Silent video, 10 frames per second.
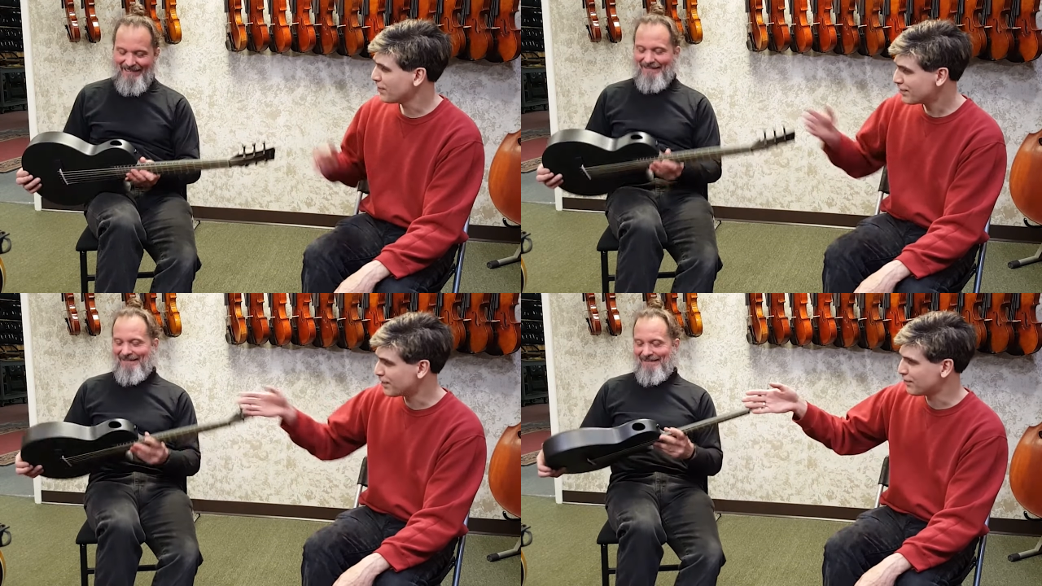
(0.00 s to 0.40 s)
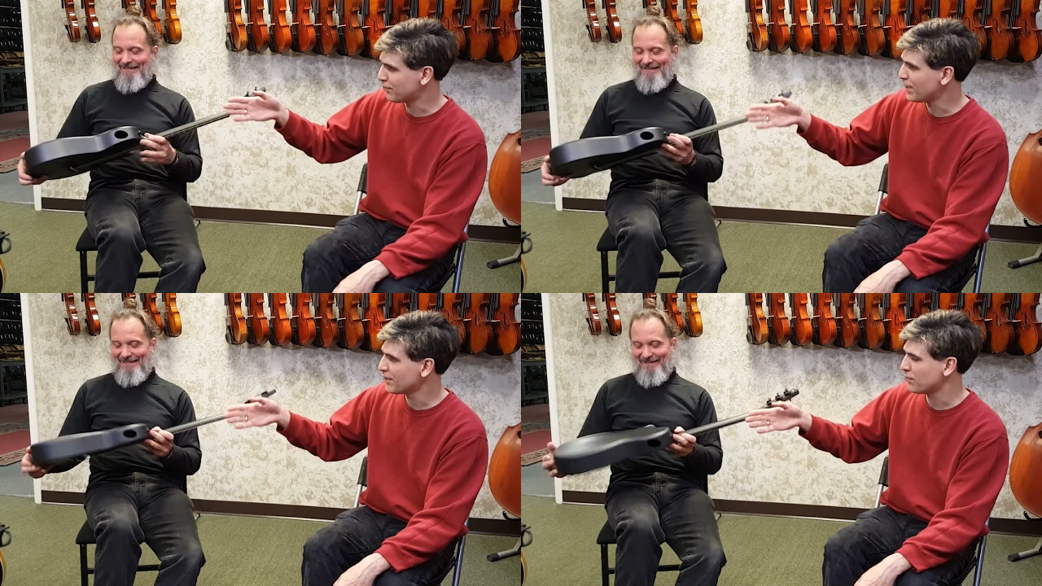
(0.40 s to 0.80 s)
Speaker 1: just the
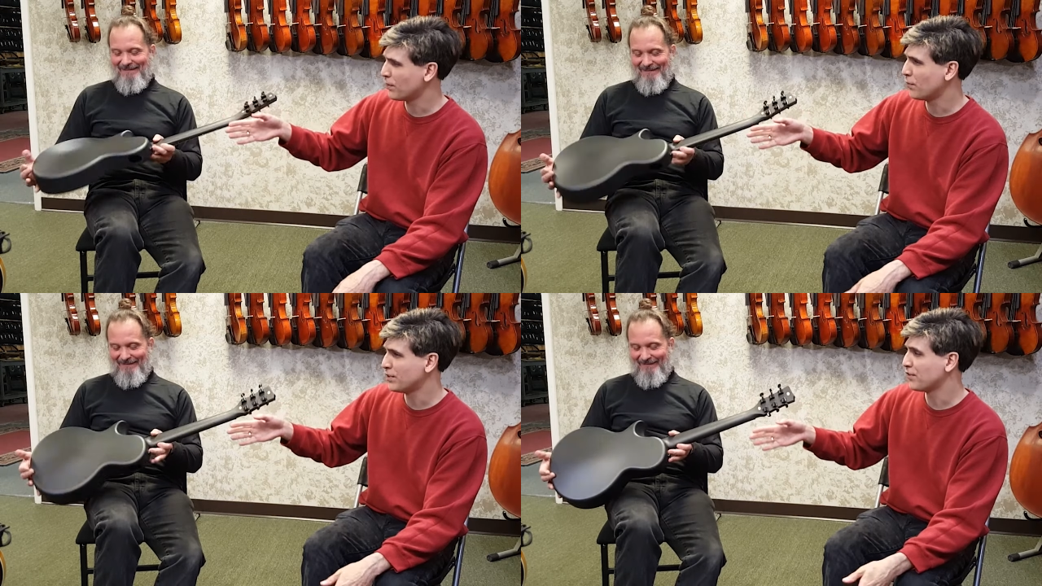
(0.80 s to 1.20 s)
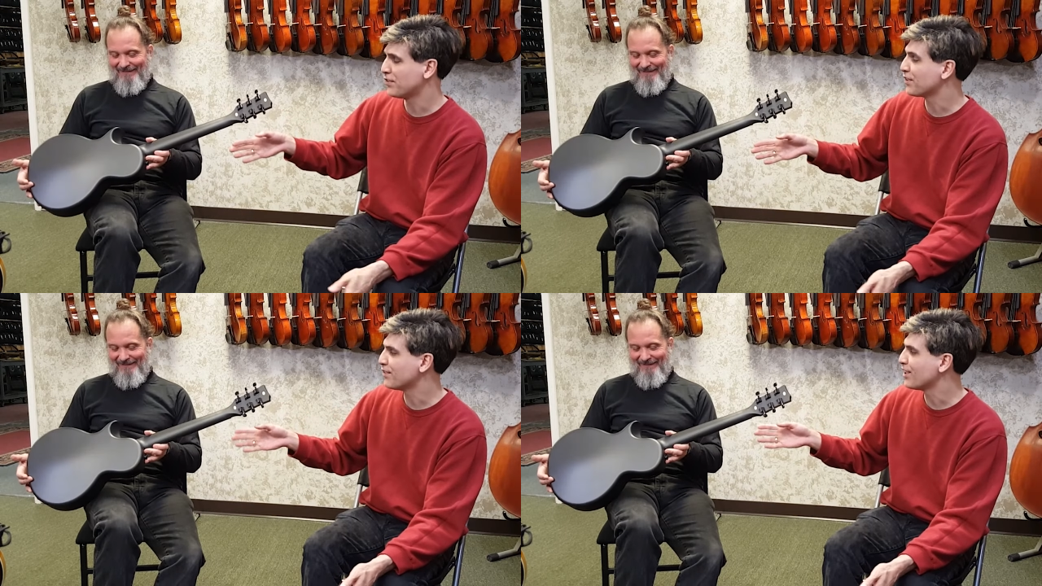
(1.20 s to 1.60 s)
strings, you know, they're
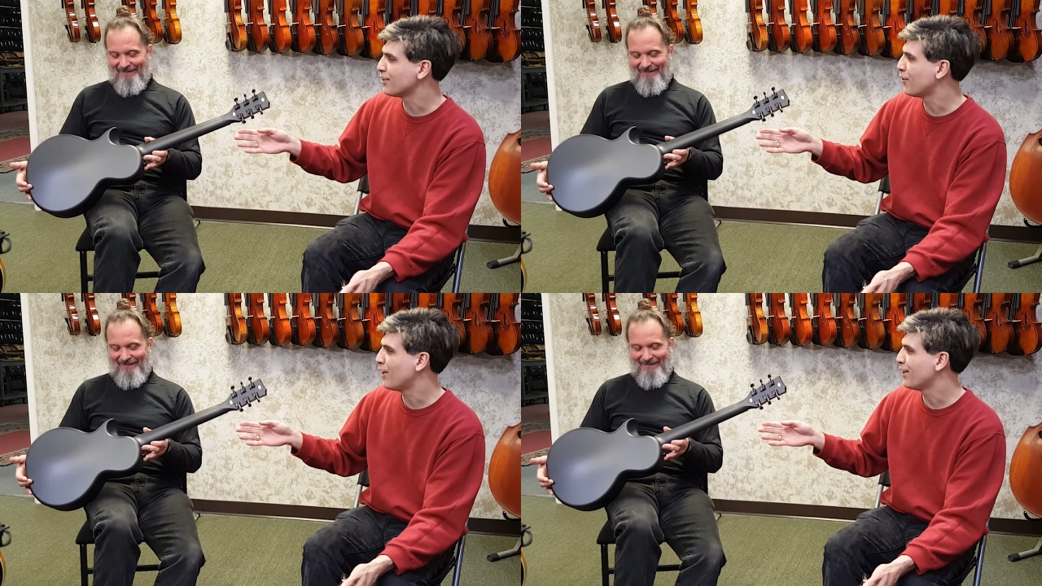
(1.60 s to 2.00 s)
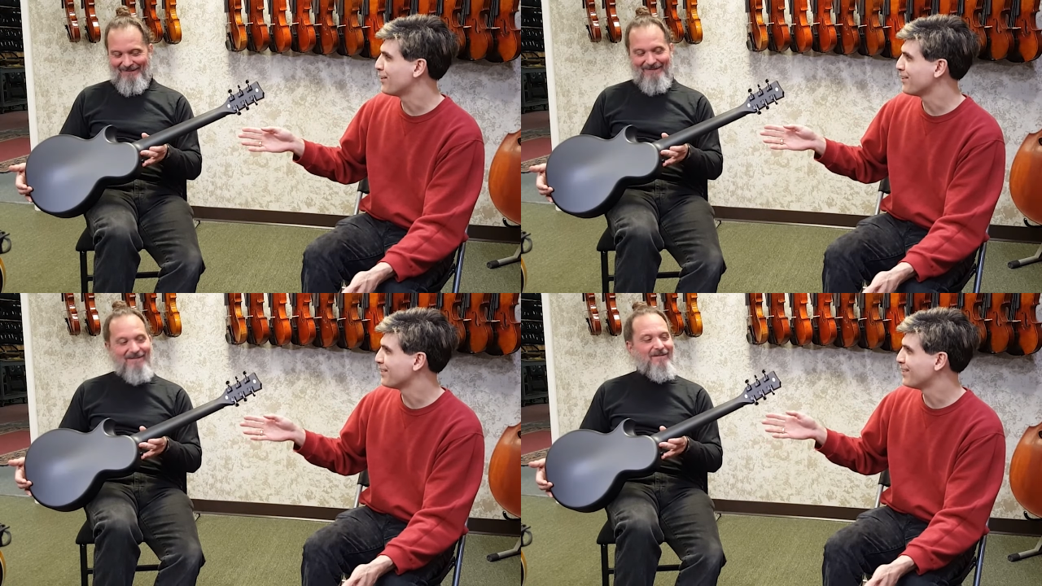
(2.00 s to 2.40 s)

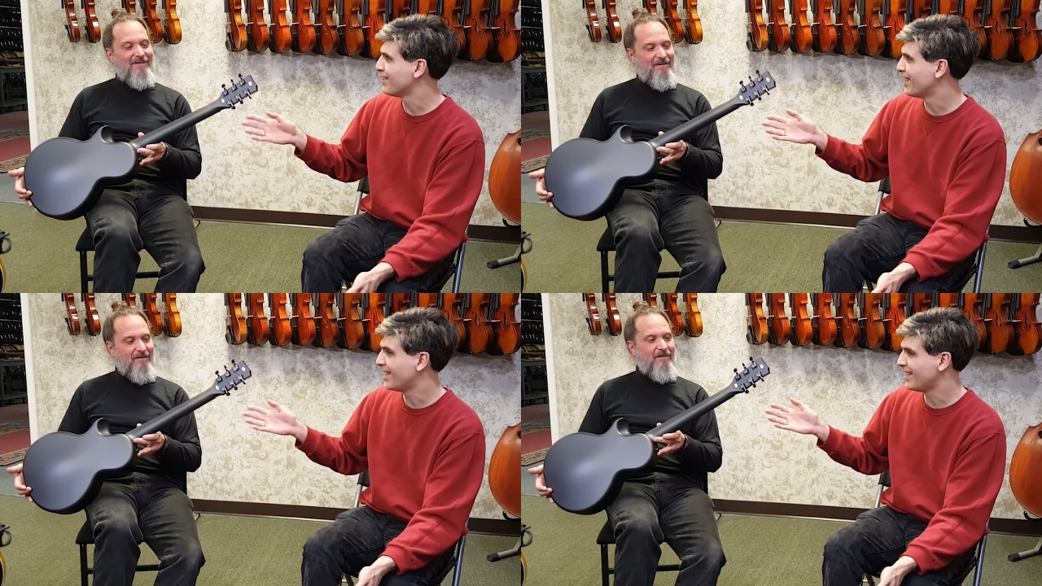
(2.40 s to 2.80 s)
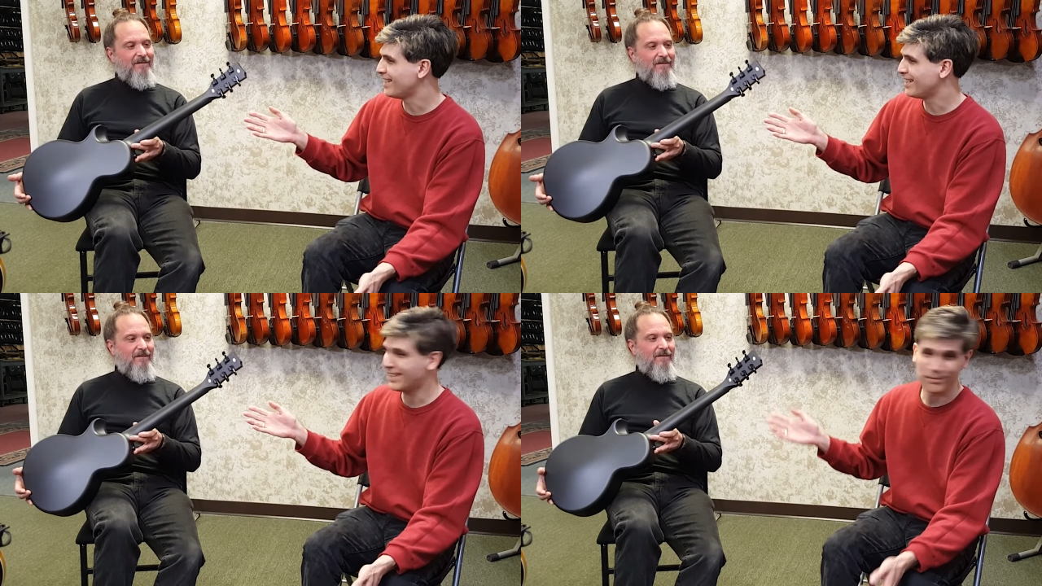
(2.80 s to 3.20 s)
$16.
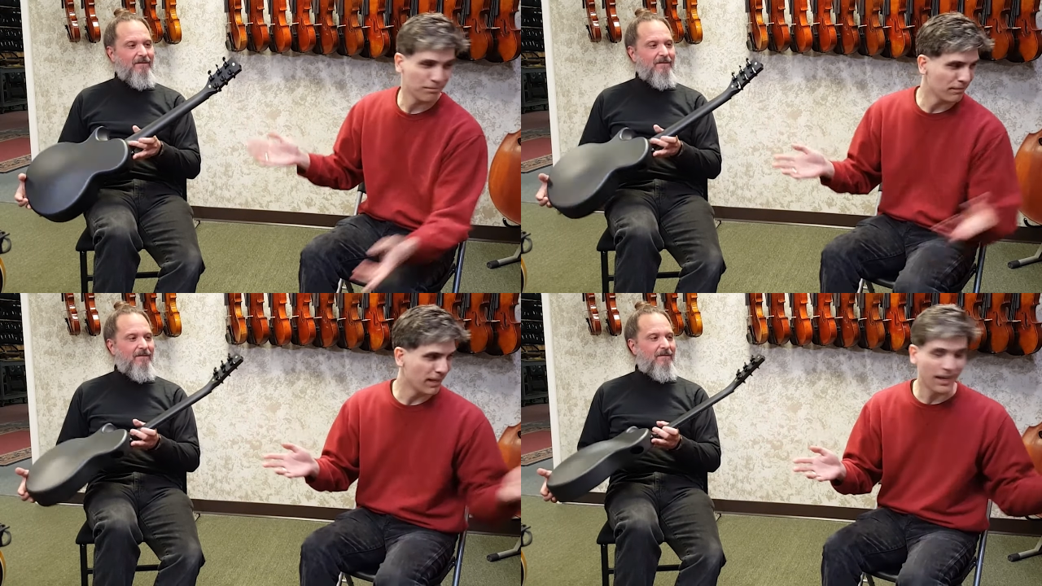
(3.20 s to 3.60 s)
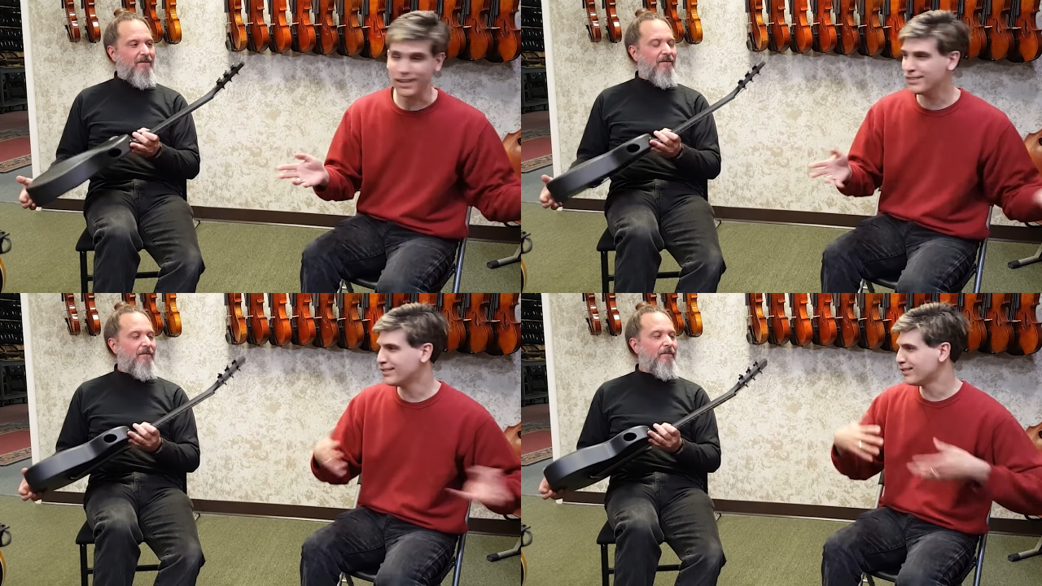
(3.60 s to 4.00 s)
And uh,
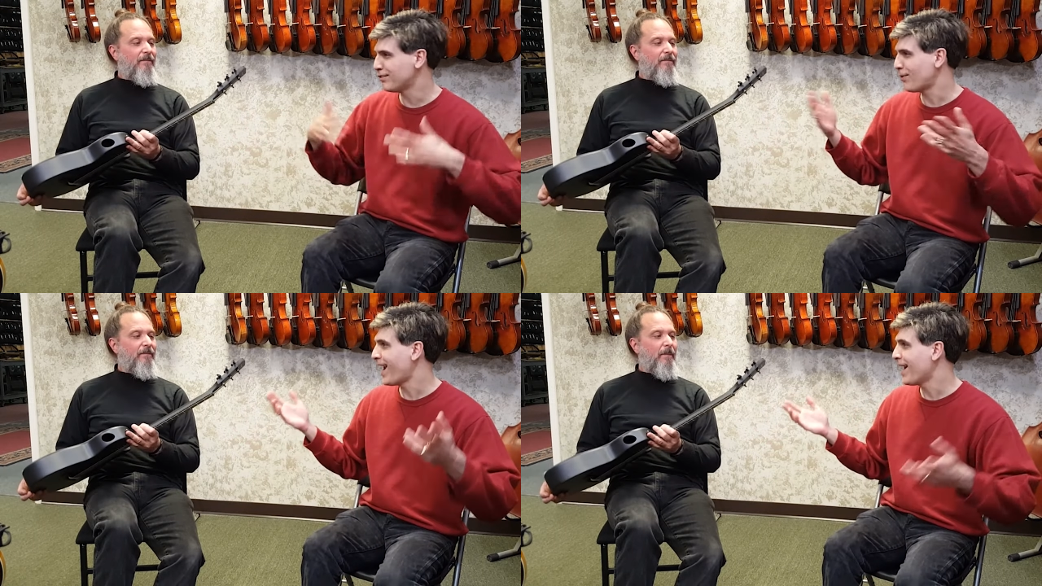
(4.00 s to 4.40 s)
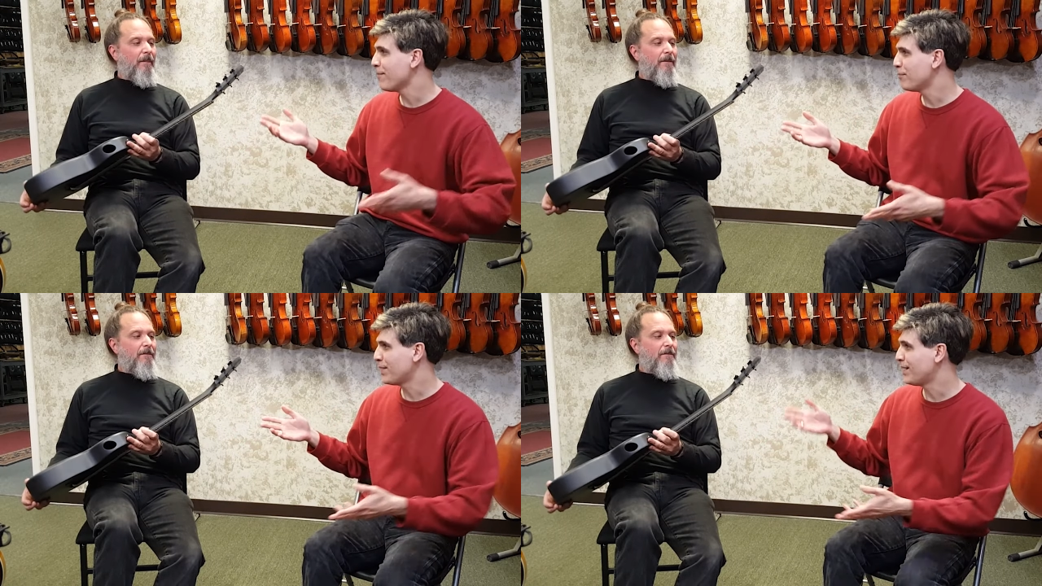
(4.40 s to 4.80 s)

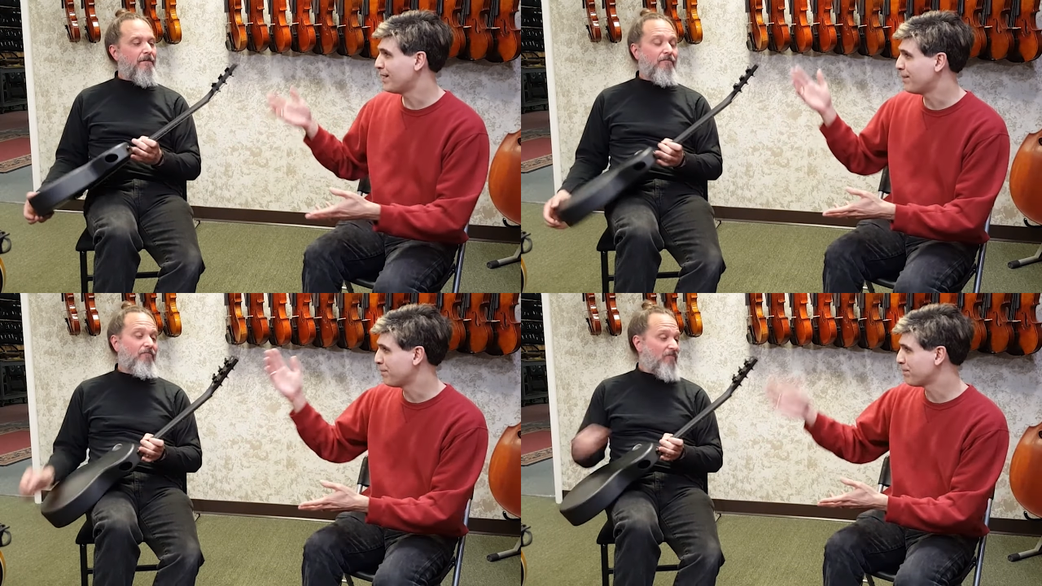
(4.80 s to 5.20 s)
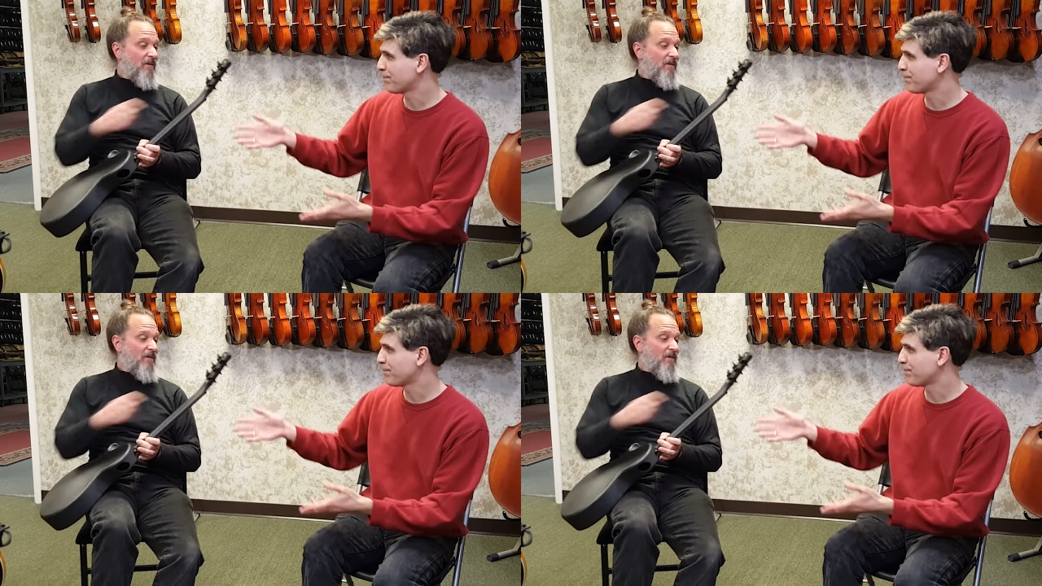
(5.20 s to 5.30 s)
strap, uh,